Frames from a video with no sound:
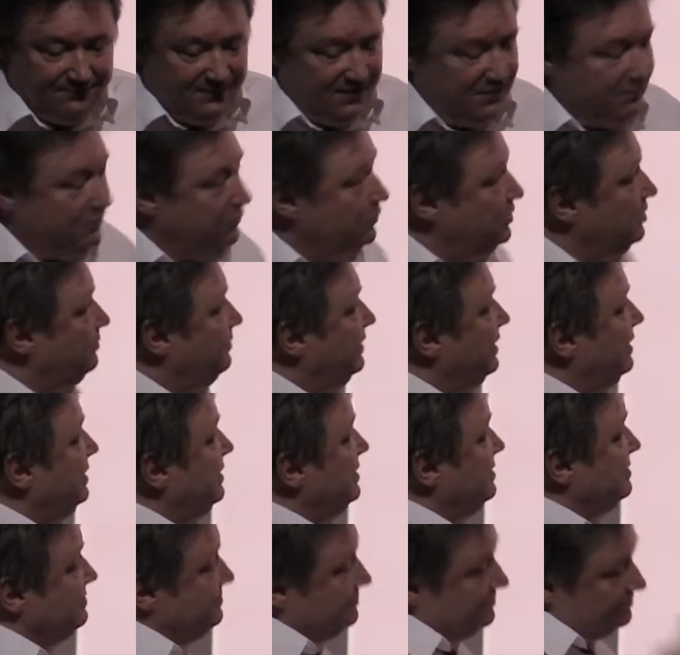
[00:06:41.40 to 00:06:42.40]
will
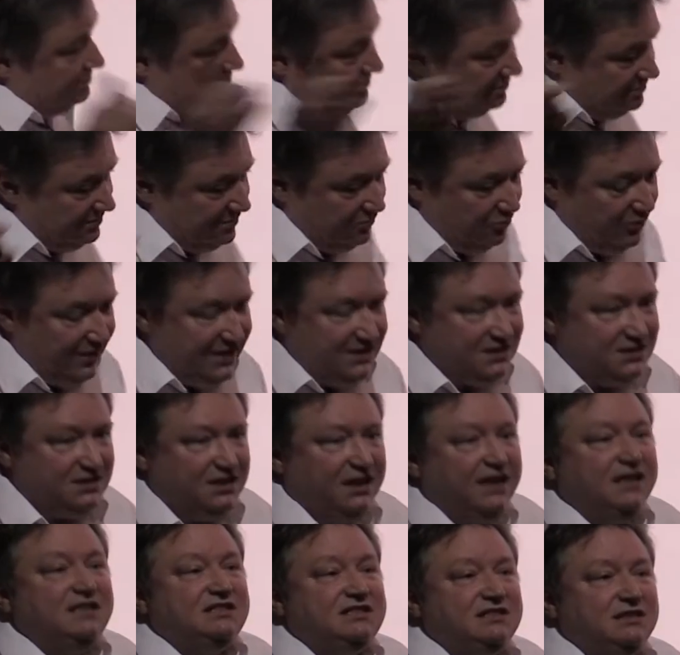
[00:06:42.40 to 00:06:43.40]
be
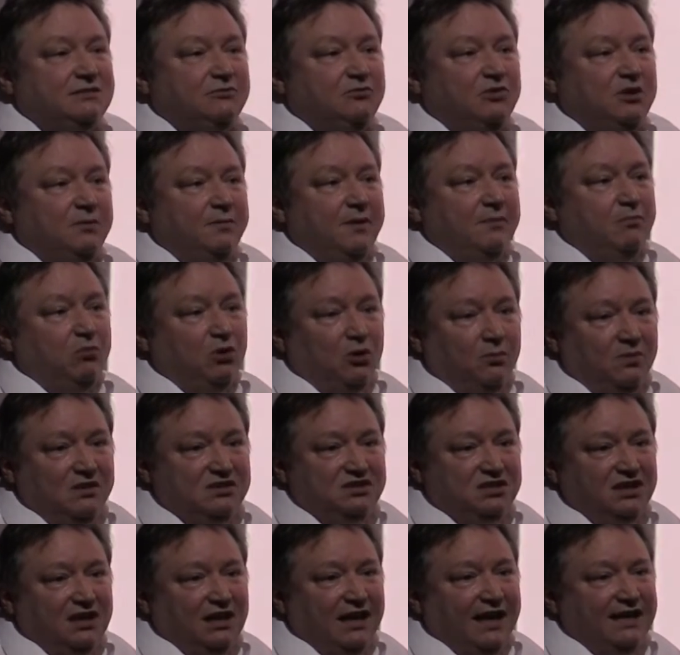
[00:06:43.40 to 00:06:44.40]
research that we'll be
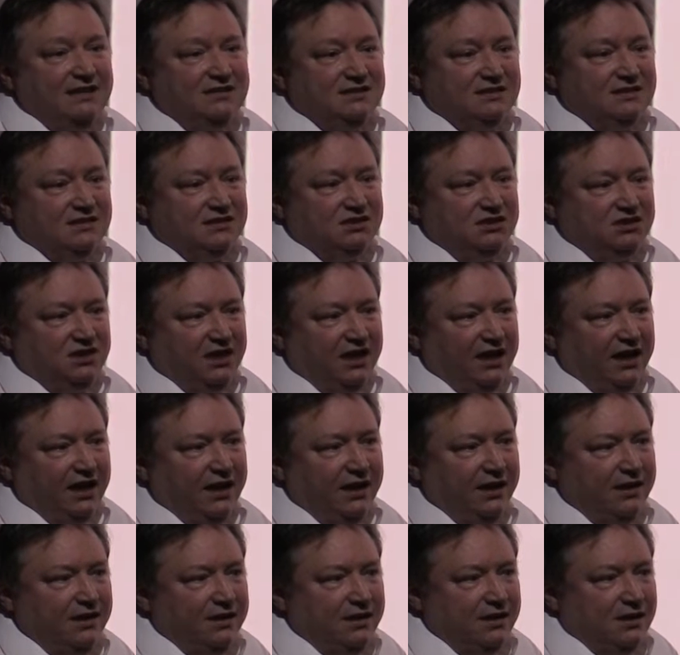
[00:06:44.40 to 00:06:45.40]
publishing later this year.
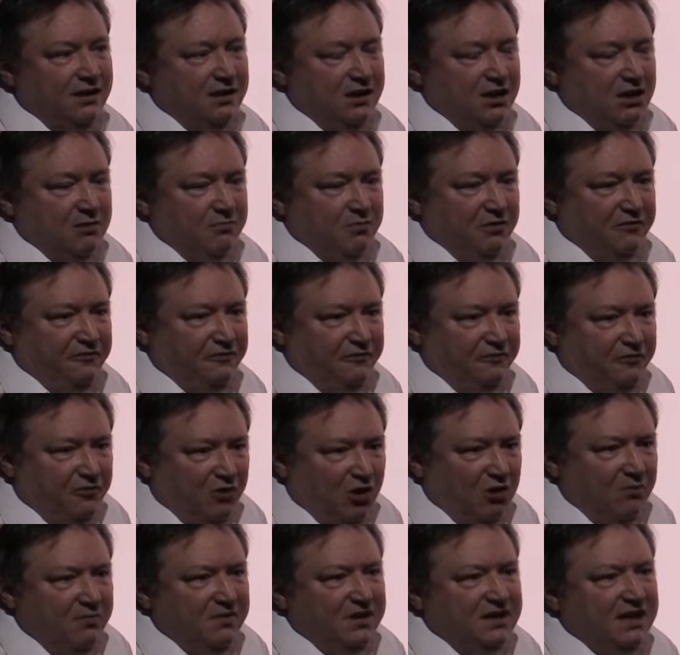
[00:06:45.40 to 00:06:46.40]
But
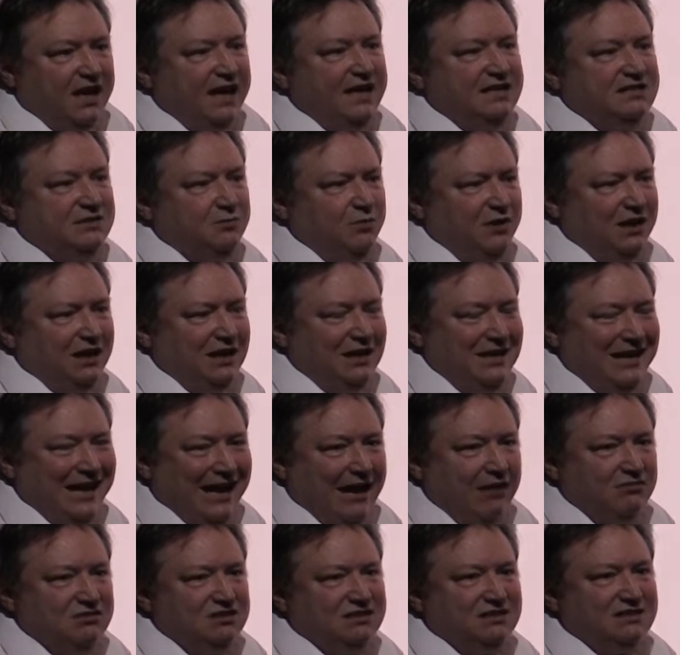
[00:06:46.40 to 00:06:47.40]
from the data, we can
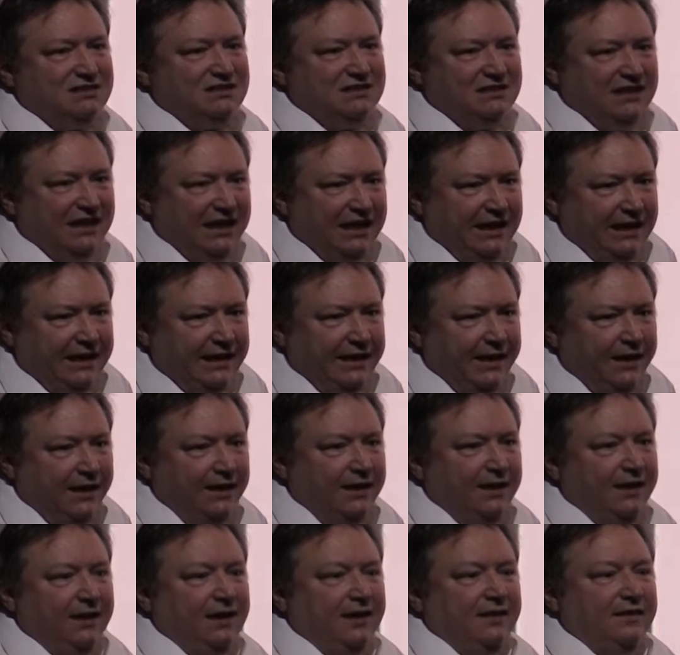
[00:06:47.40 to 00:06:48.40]
now see
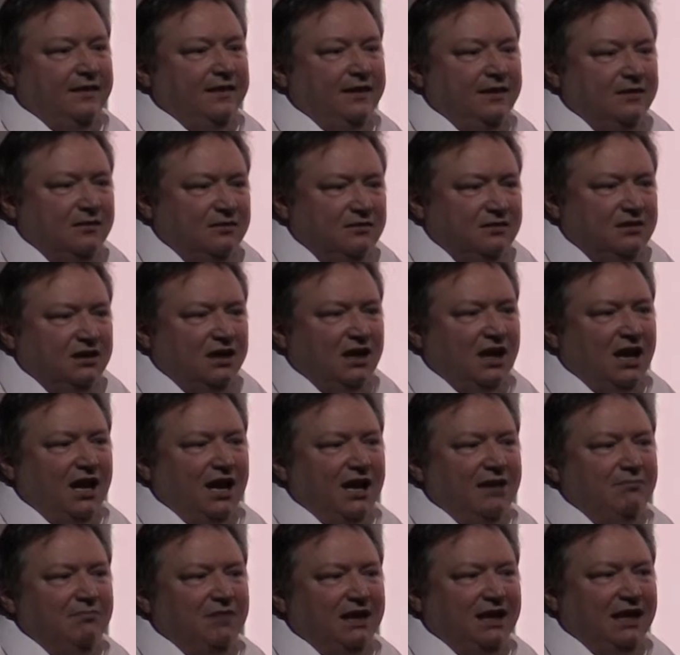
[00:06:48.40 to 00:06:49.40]
the
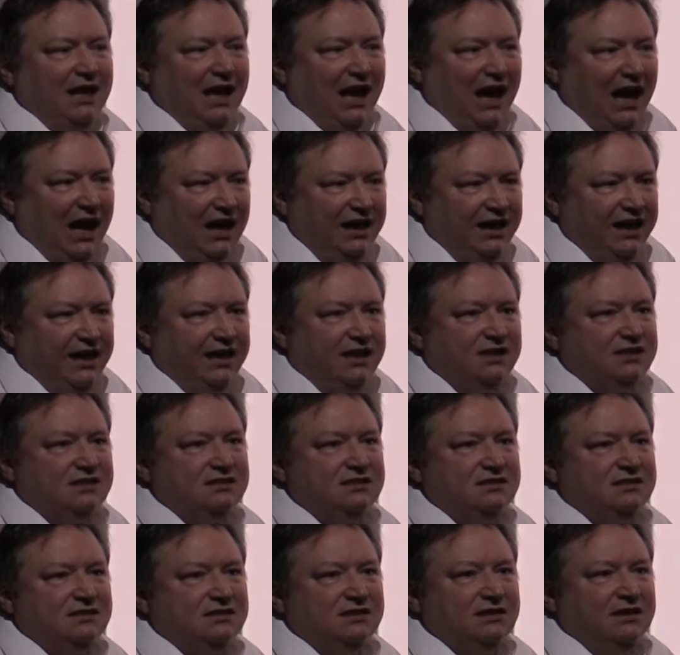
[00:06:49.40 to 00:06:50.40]
underlying
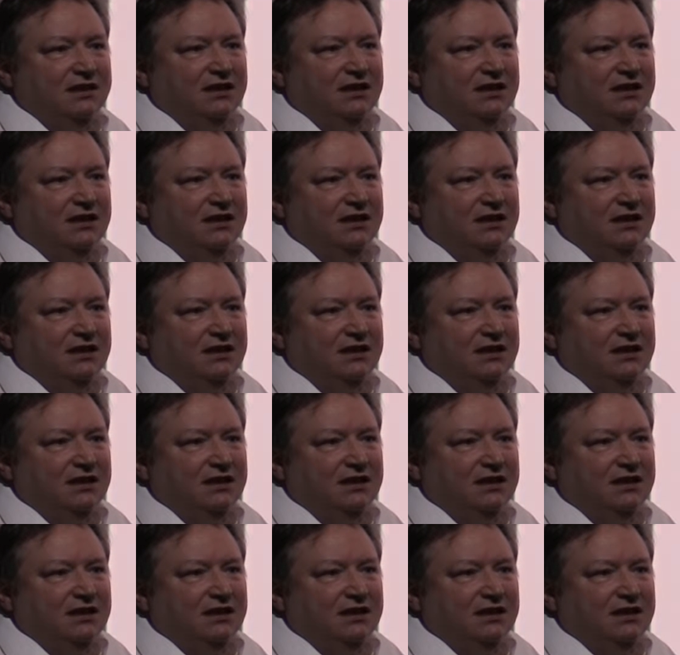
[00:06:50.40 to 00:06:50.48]
mechanics